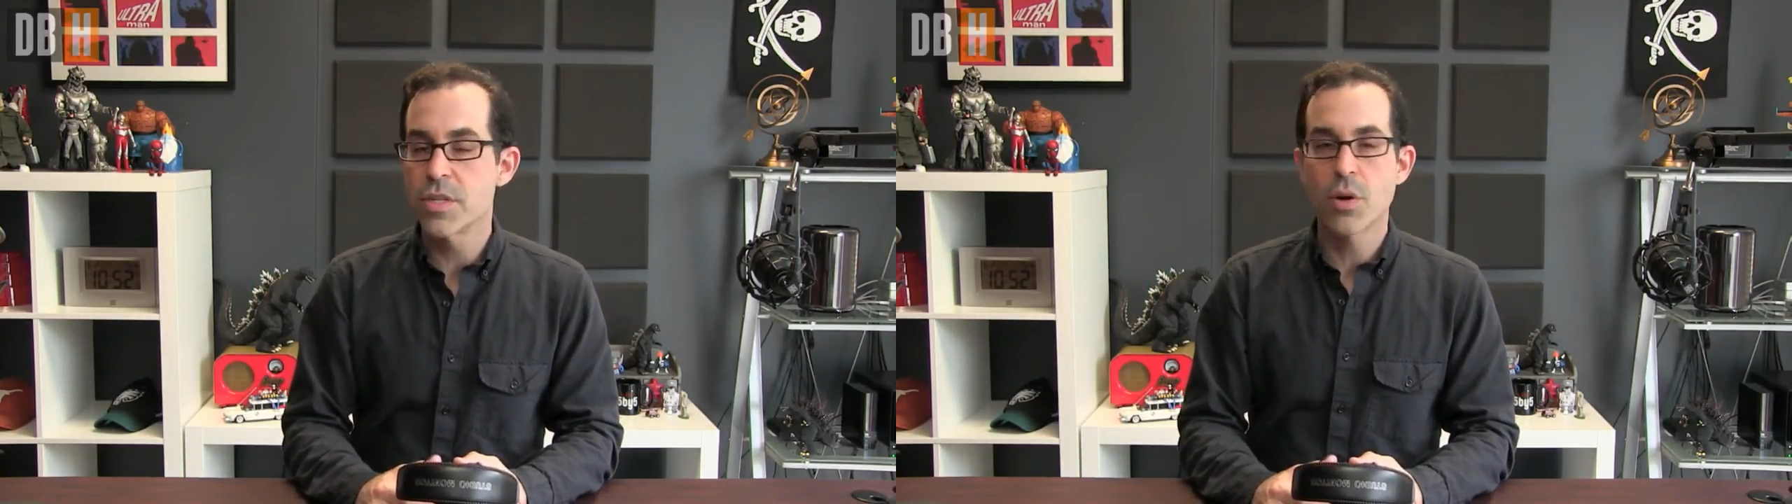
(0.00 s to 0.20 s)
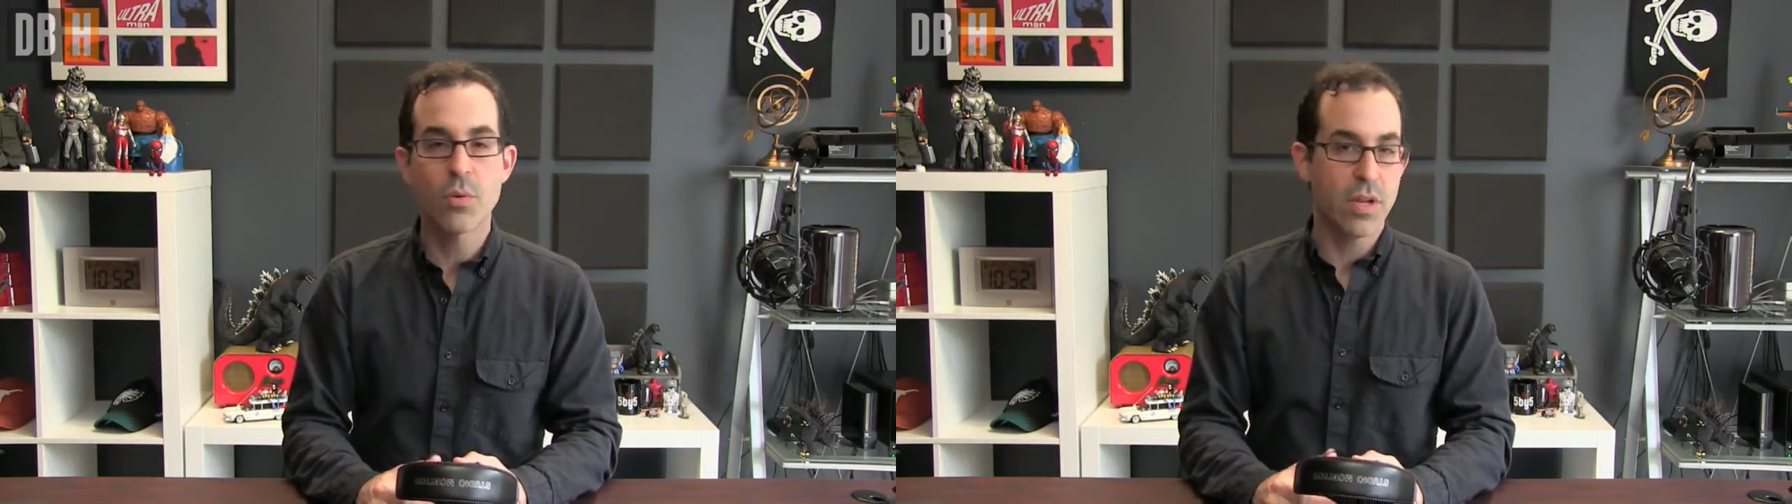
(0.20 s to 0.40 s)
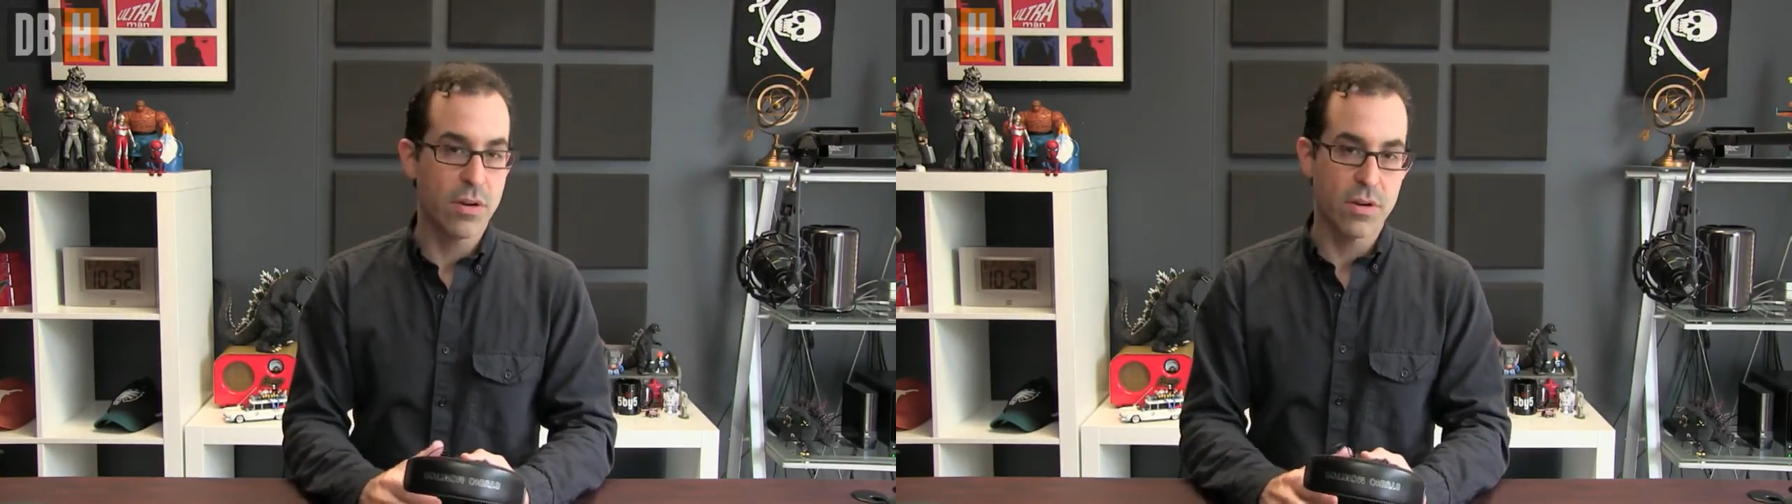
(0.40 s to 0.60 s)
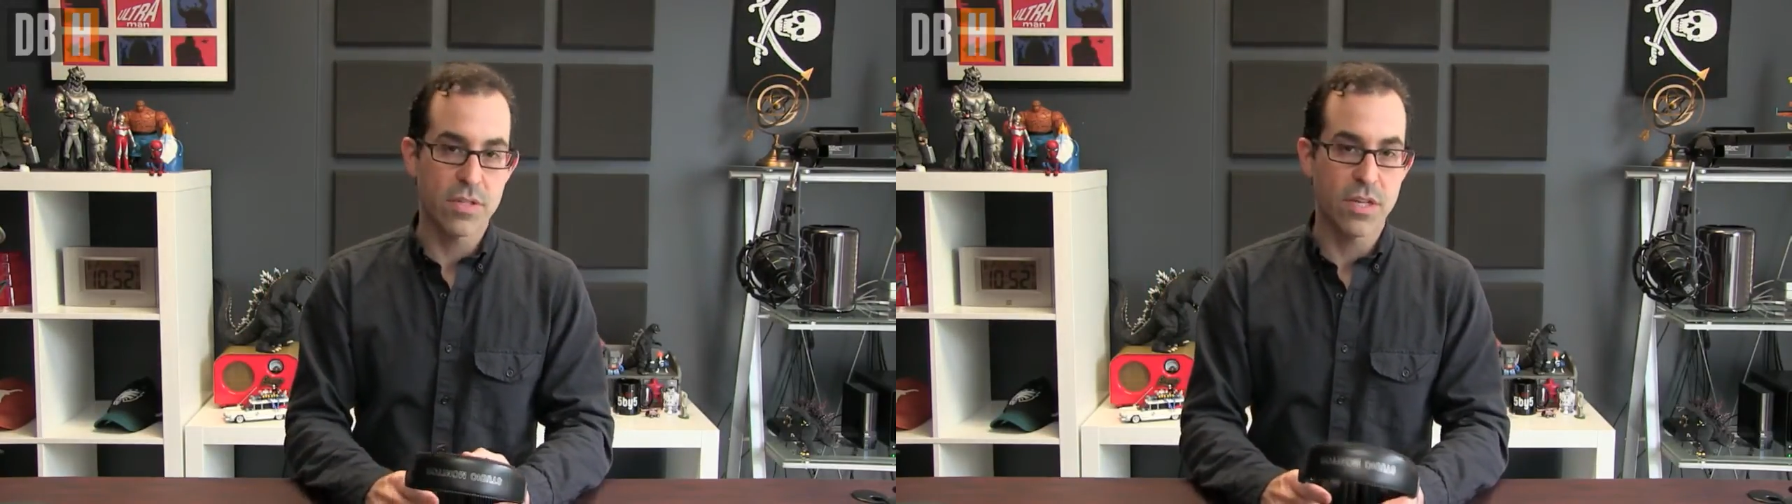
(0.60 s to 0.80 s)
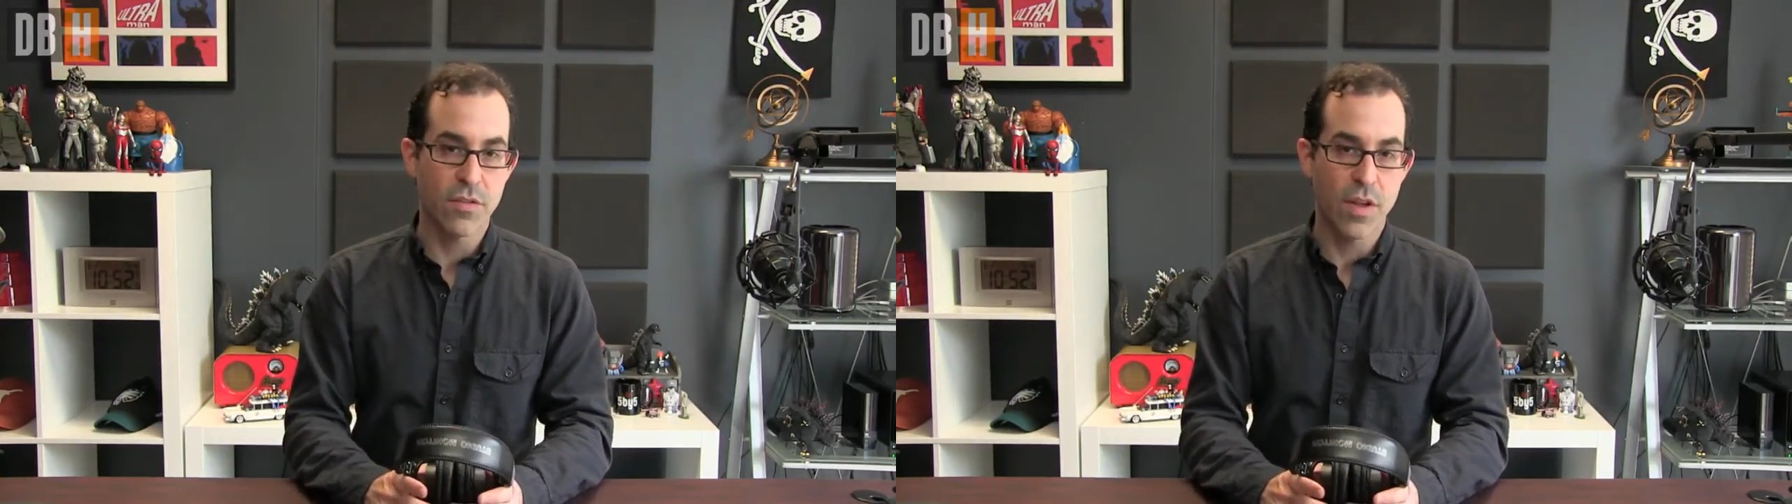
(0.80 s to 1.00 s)
You don't hear
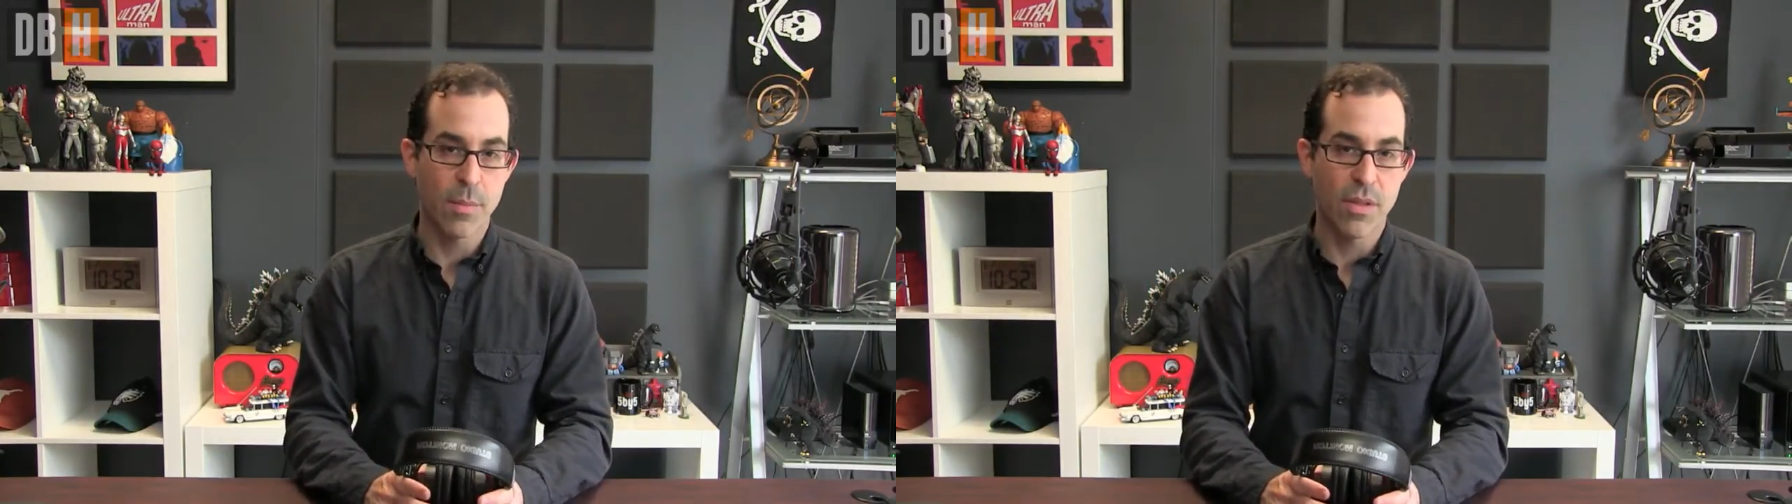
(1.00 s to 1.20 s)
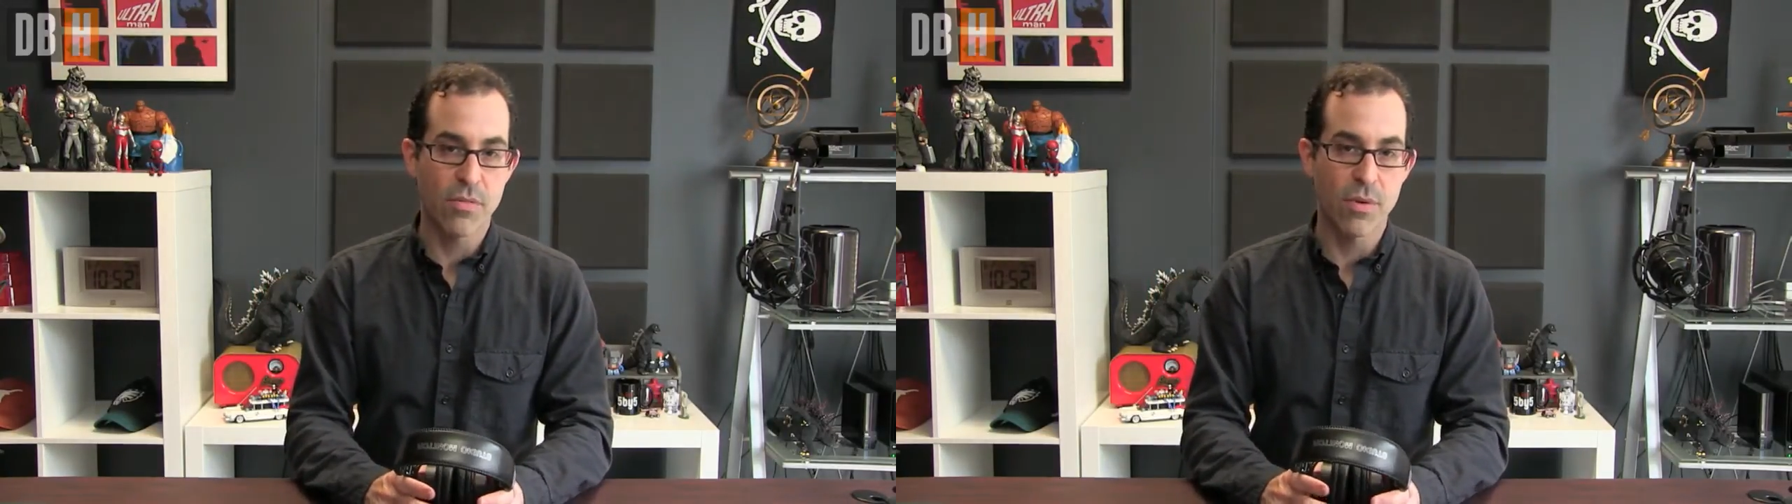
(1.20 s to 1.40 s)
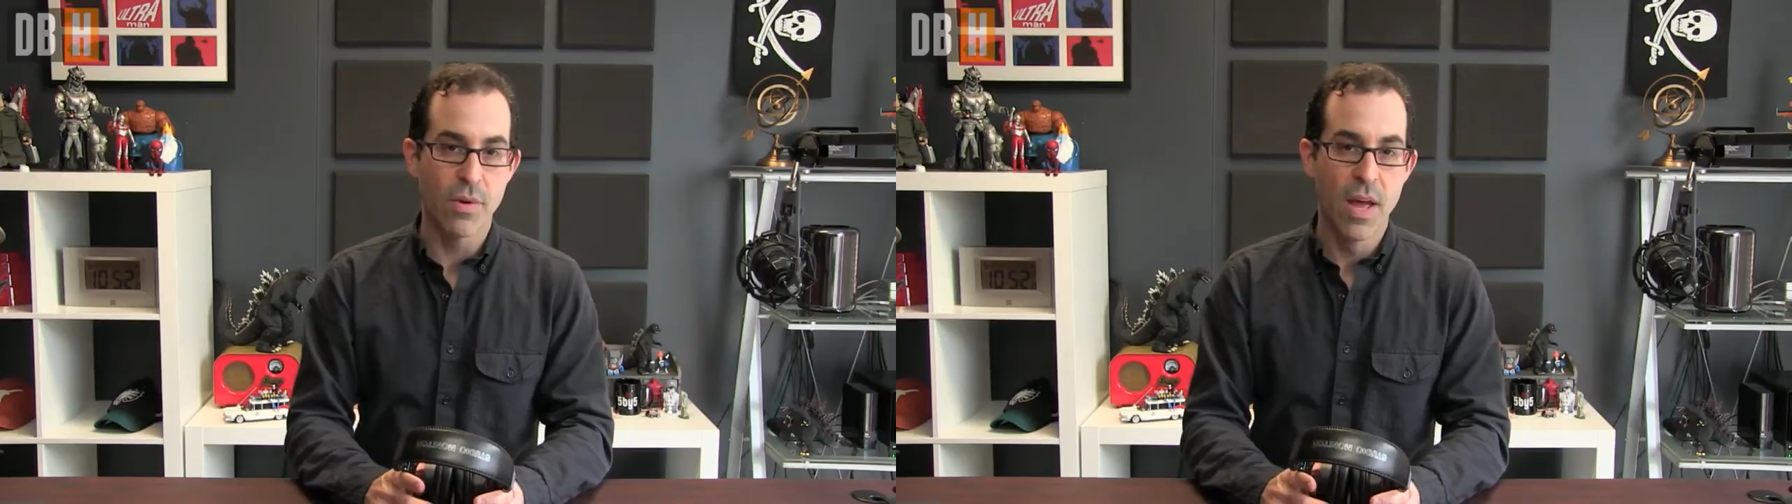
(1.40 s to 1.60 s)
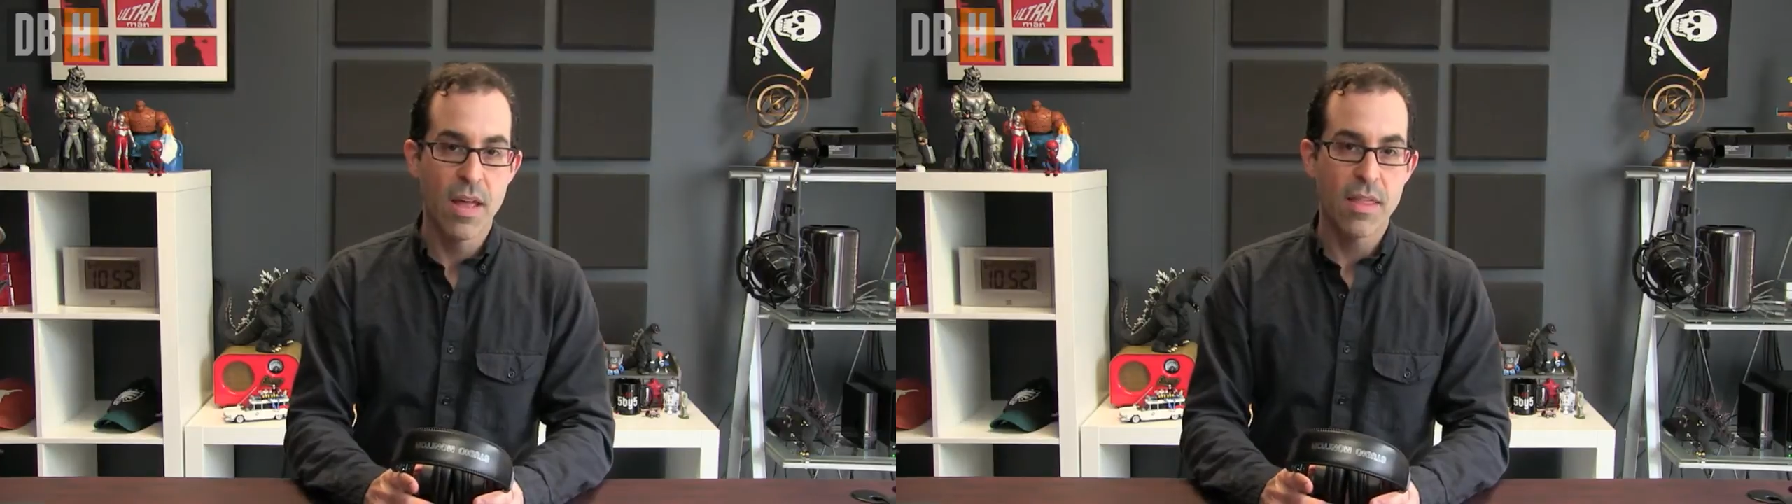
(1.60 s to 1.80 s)
yourself coming through